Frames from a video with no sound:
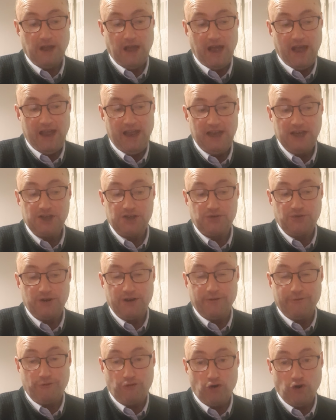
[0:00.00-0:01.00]
a history
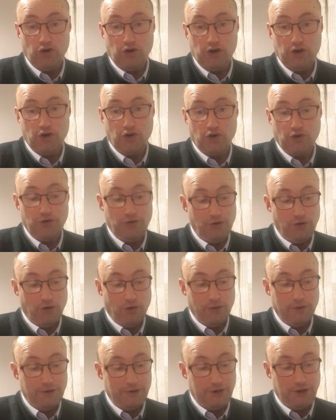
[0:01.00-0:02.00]
of Runcorn
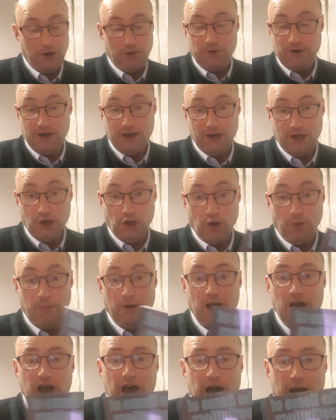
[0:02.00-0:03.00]
Northern Union Club
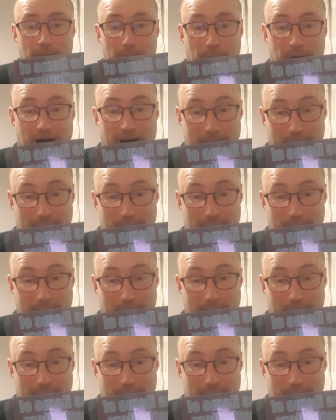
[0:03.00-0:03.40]
by